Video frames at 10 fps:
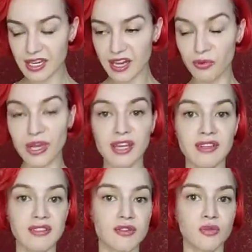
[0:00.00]

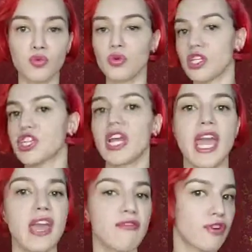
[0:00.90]
with
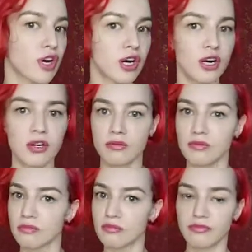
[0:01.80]
whichever
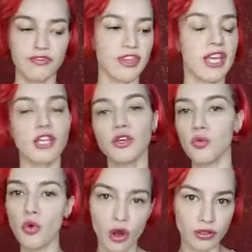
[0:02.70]
thing you
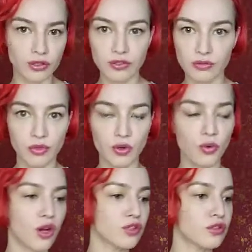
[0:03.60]
want. You
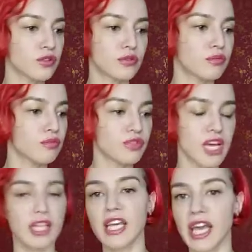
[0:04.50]
want
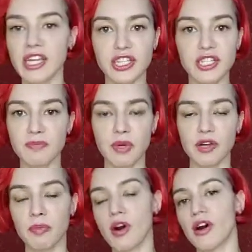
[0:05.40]
10 kgs
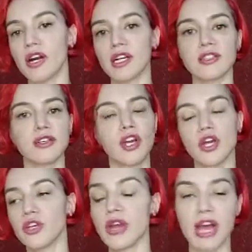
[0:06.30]
per part,
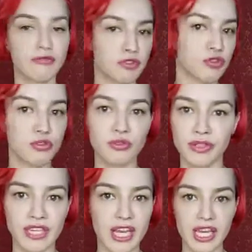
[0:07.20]
you have to
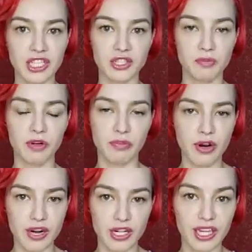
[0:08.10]
do 10 kgs per
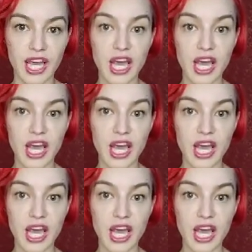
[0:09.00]
part.